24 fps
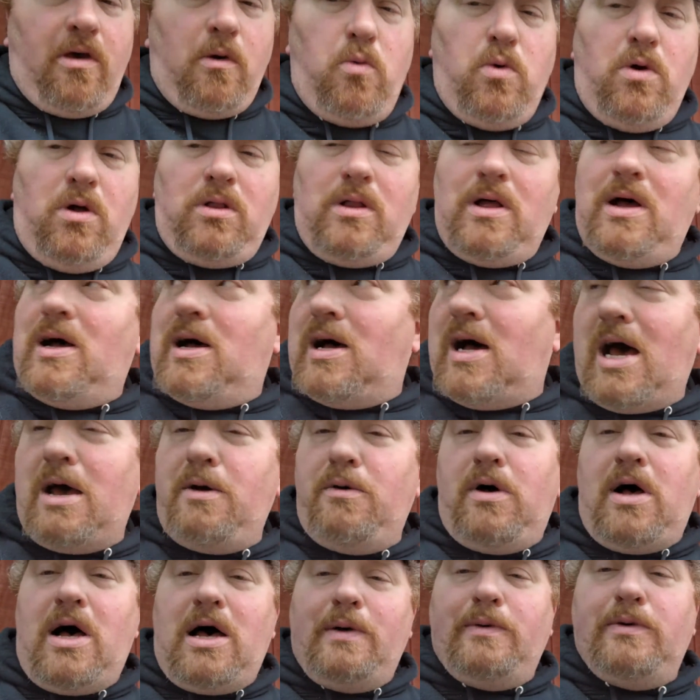
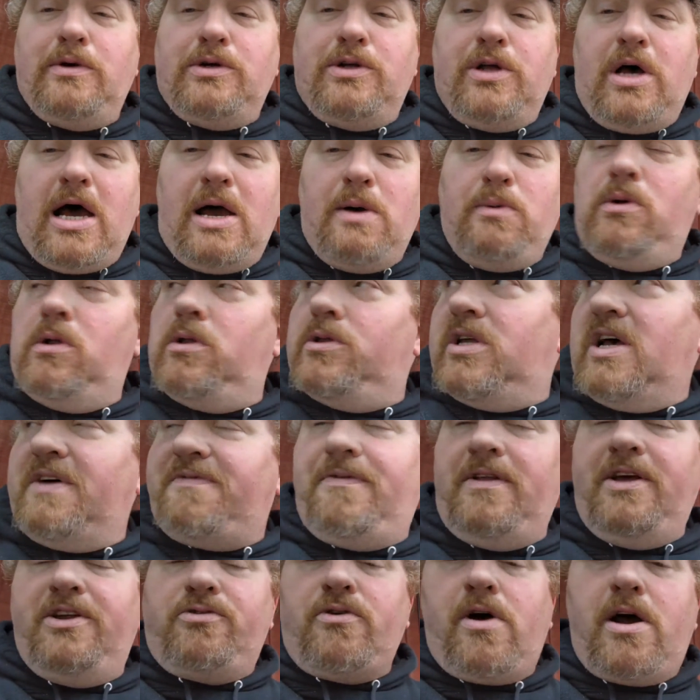I will
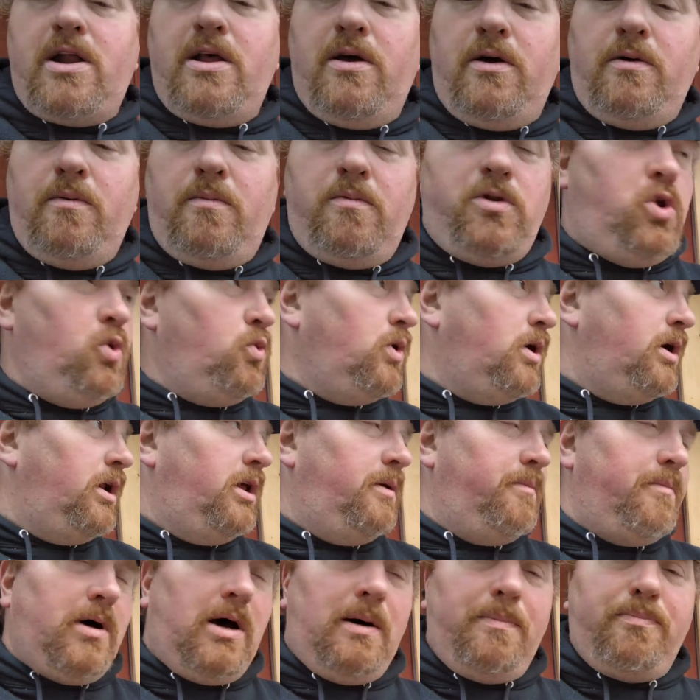definitely try to do
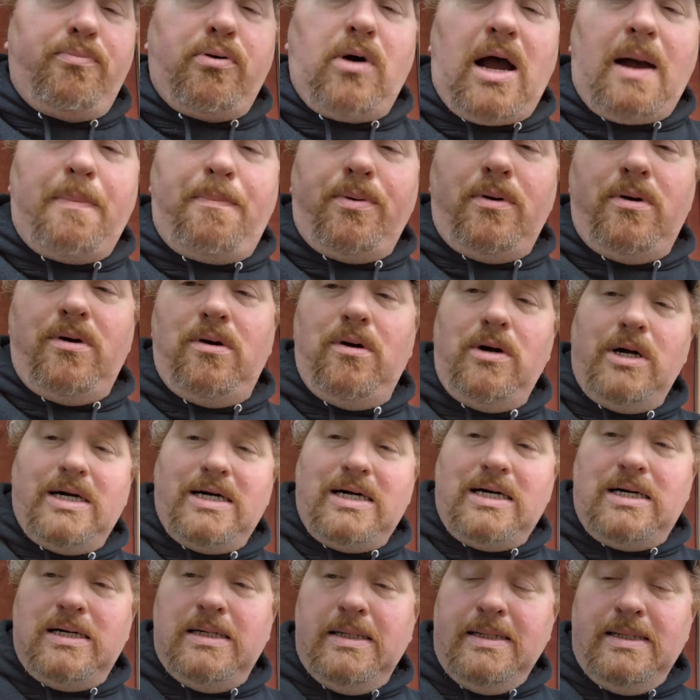a
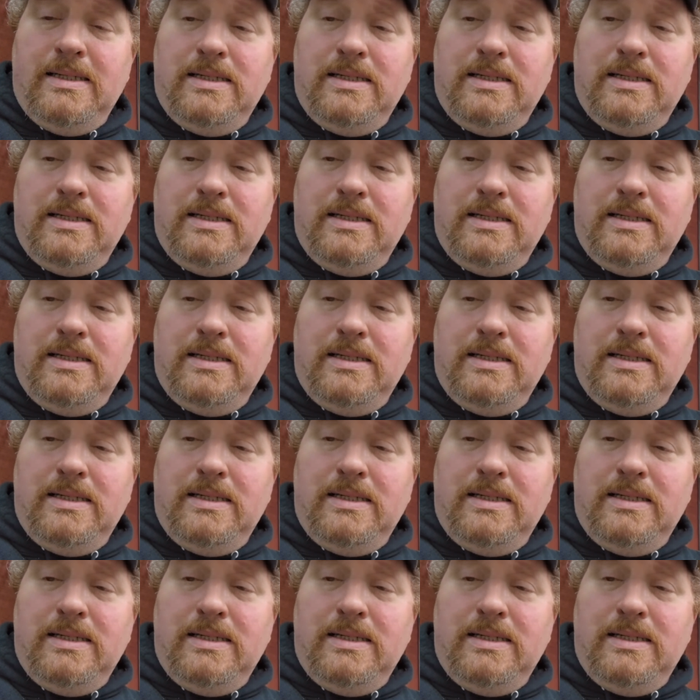proper